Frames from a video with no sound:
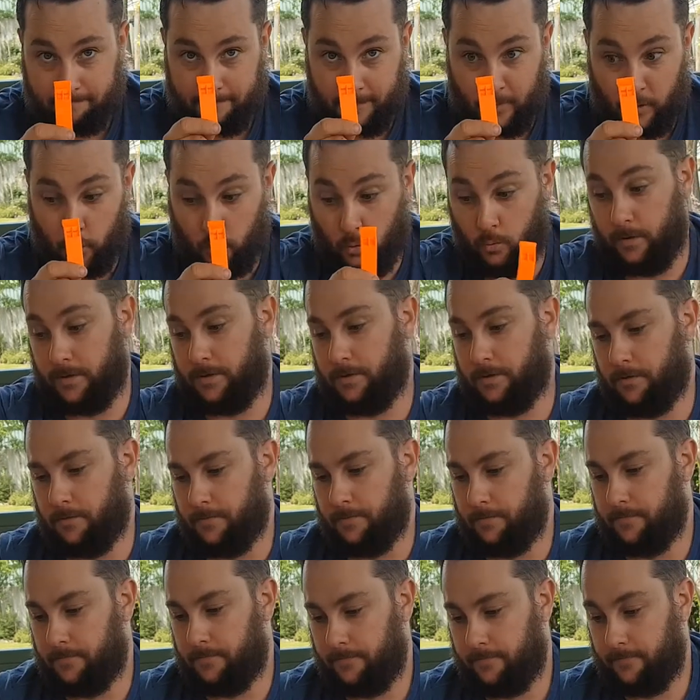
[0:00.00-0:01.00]
Good whistle.
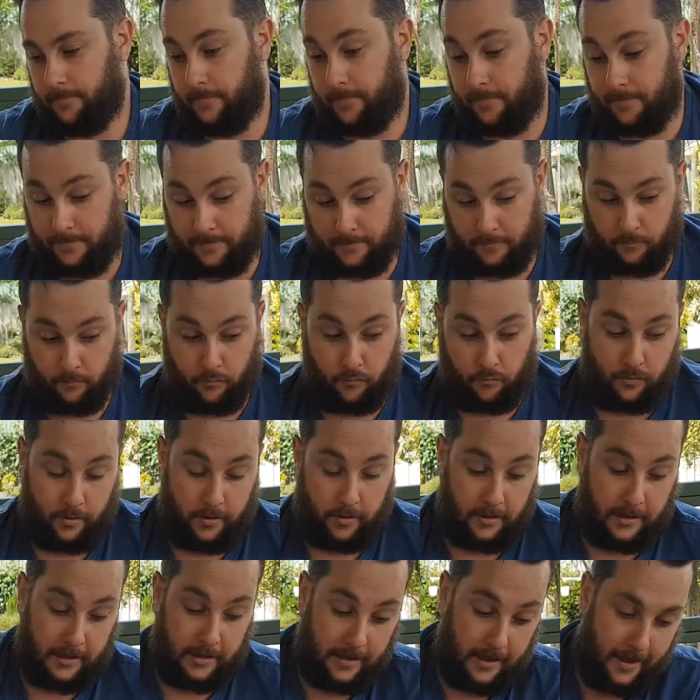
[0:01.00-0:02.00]

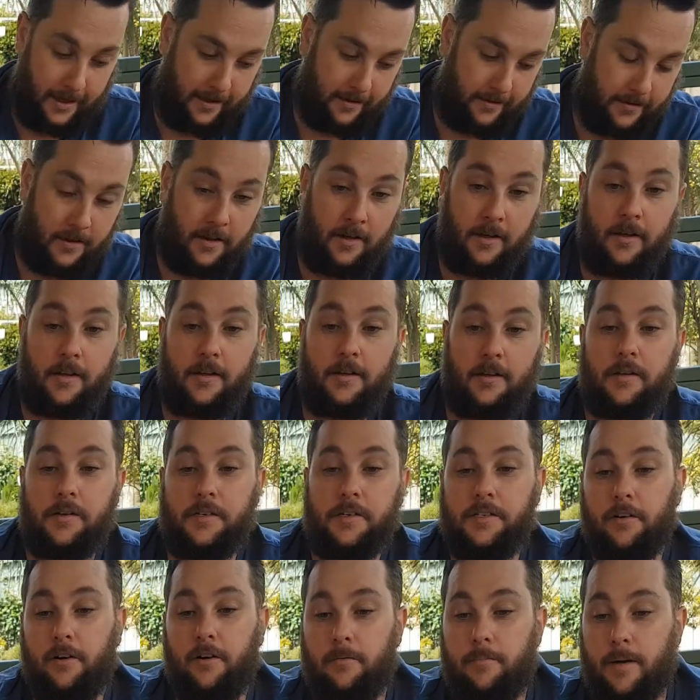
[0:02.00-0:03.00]
Really loud.
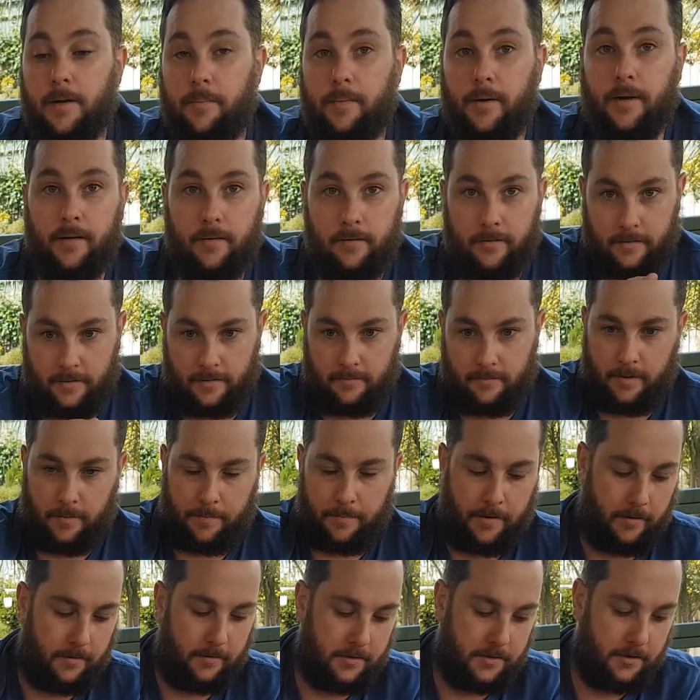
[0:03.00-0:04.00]
Sorry, Pippa. My
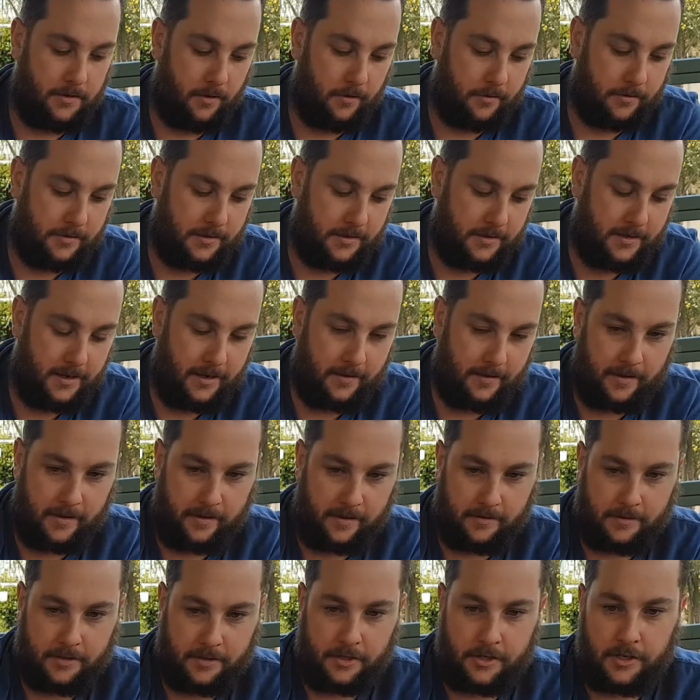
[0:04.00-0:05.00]
parents' dog's just down there
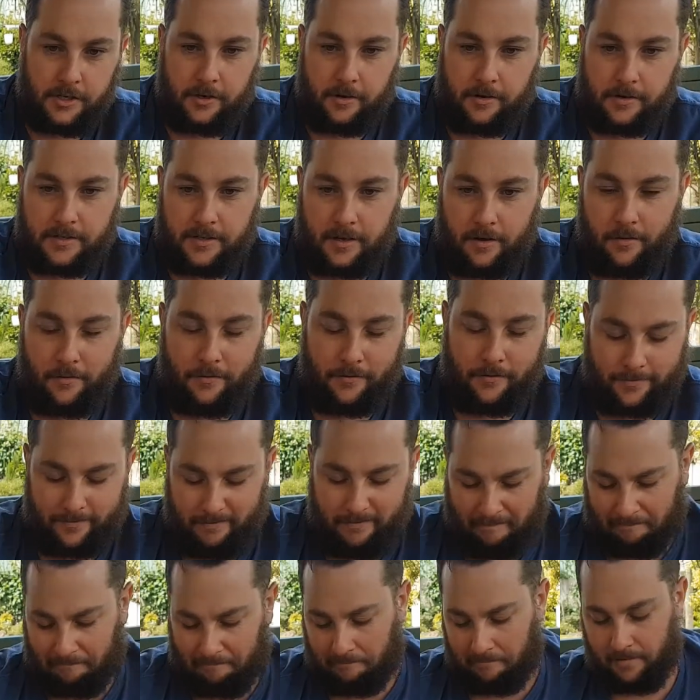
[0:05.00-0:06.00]
and she shit herself.
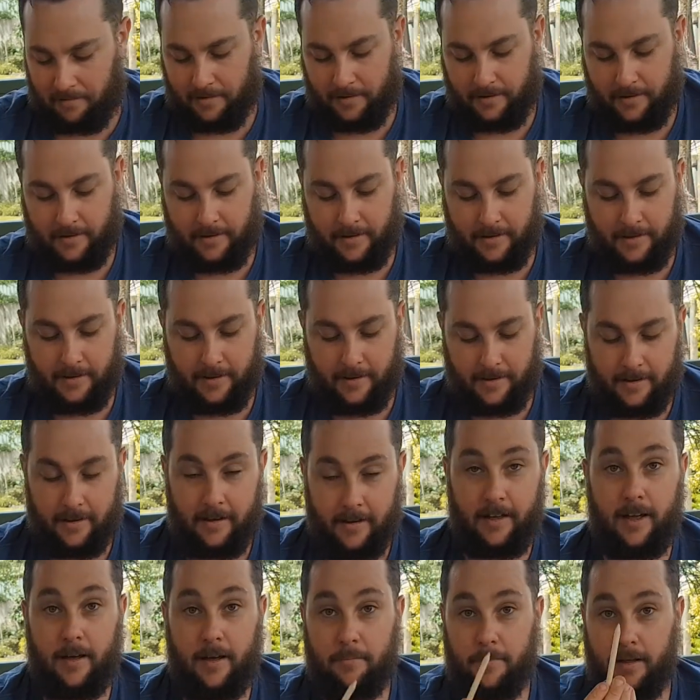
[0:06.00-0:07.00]

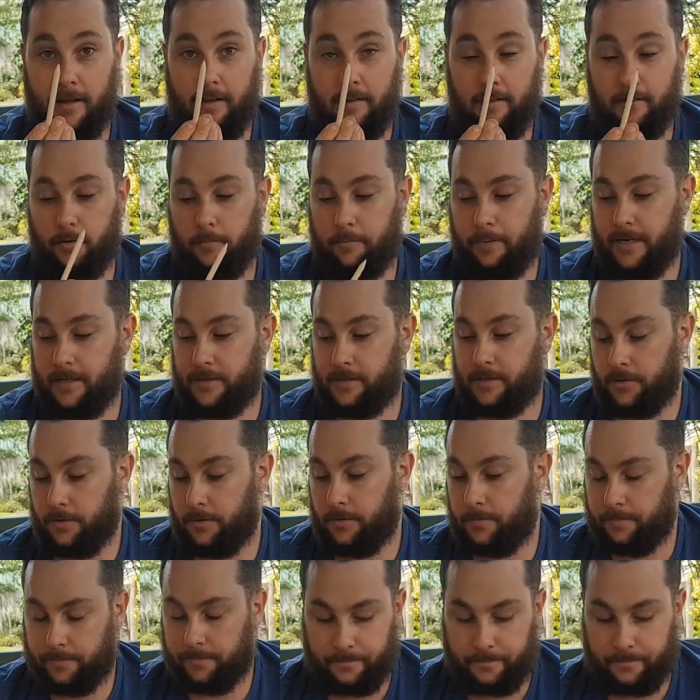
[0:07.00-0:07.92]
Little pencil.